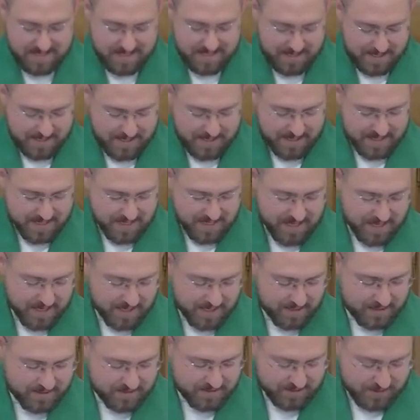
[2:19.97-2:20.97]
Uh,
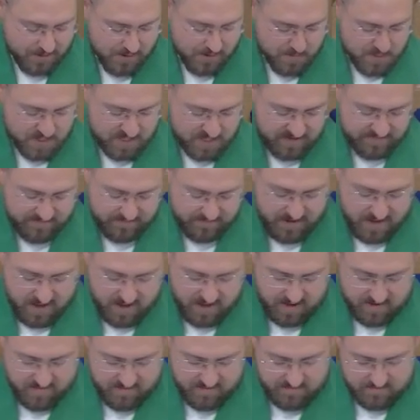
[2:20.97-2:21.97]
and Psalm
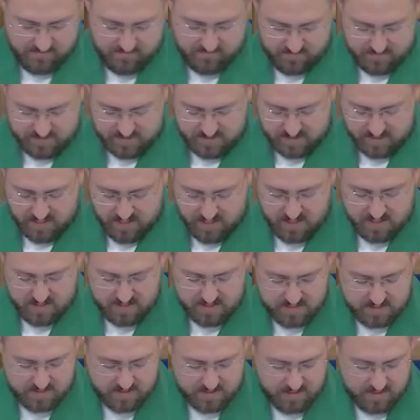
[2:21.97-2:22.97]
85
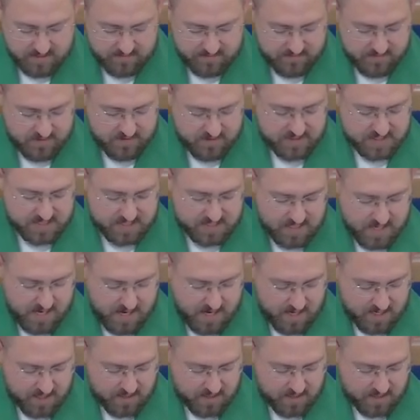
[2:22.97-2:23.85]
says in verse 9,